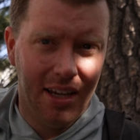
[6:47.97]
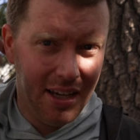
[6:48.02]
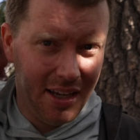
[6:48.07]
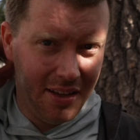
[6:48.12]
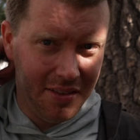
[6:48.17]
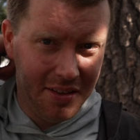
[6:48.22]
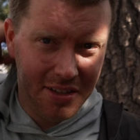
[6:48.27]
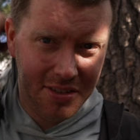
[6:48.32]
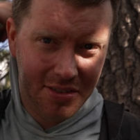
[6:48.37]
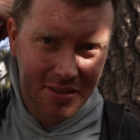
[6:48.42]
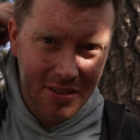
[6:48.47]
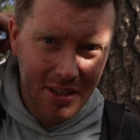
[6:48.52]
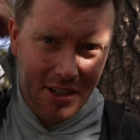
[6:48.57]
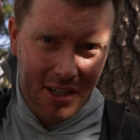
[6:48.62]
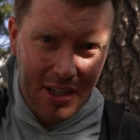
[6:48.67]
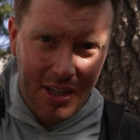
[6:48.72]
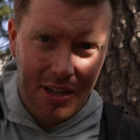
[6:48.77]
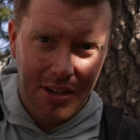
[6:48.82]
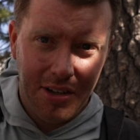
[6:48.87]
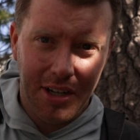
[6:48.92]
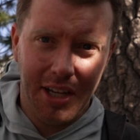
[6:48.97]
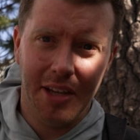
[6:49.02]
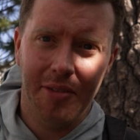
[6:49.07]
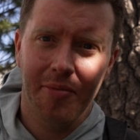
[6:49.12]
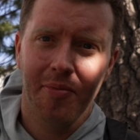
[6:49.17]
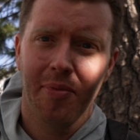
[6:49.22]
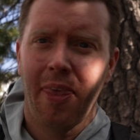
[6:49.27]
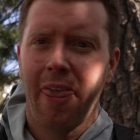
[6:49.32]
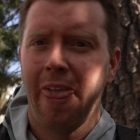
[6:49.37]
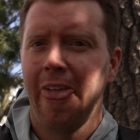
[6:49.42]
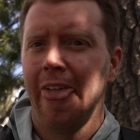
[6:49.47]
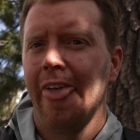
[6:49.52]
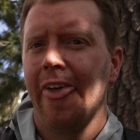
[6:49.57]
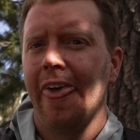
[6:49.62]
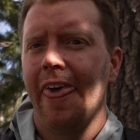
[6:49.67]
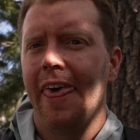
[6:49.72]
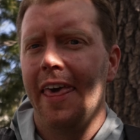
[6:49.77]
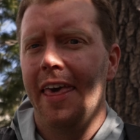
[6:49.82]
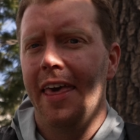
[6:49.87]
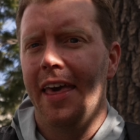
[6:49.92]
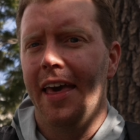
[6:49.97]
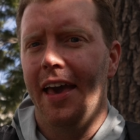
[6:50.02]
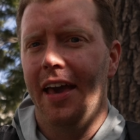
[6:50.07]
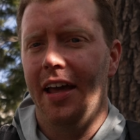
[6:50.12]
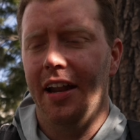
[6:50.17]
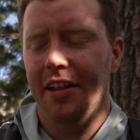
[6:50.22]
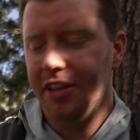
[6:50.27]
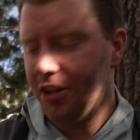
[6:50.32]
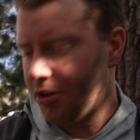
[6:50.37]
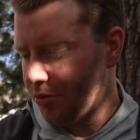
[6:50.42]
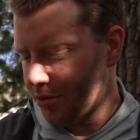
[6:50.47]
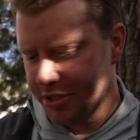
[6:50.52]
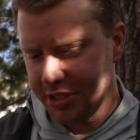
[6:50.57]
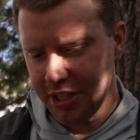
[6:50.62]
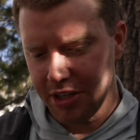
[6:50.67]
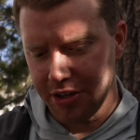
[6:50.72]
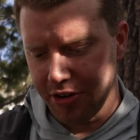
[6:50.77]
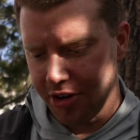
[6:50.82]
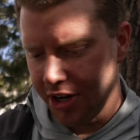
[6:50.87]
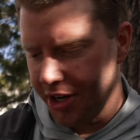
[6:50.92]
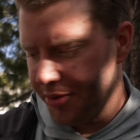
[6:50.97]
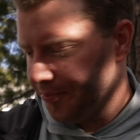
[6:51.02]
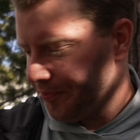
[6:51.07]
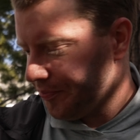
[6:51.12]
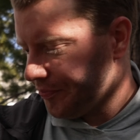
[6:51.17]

and this hoodie, and I think it works out great.